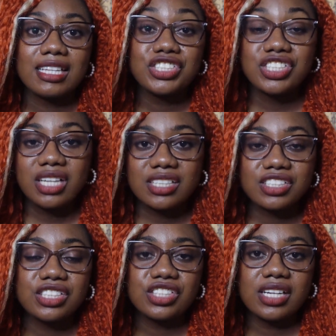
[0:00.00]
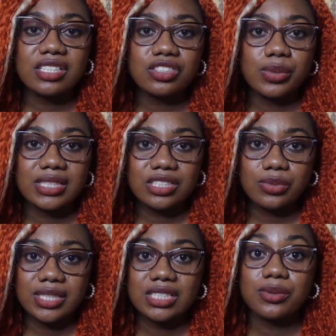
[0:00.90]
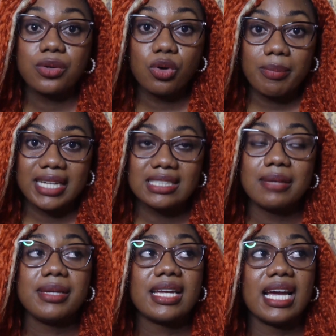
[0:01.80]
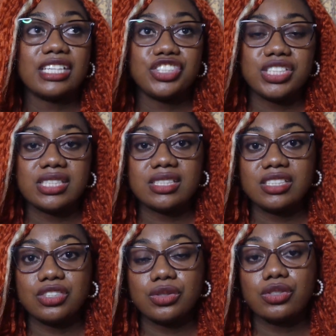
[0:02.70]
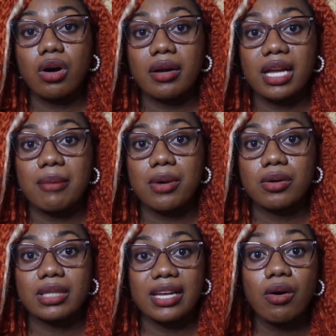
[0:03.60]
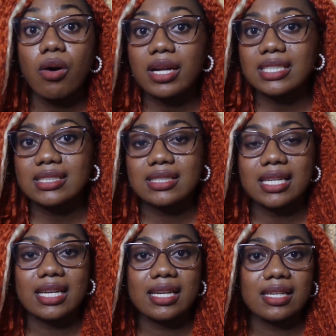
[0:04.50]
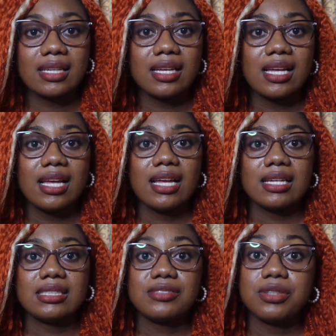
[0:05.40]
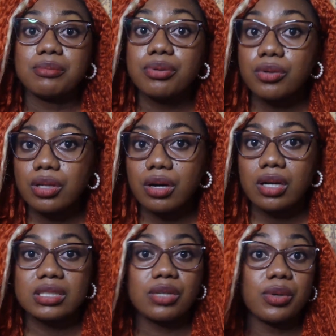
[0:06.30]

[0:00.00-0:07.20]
she started her channel 2020 with the whole pandemic, and she's, you know, talking about like oily skin and different products and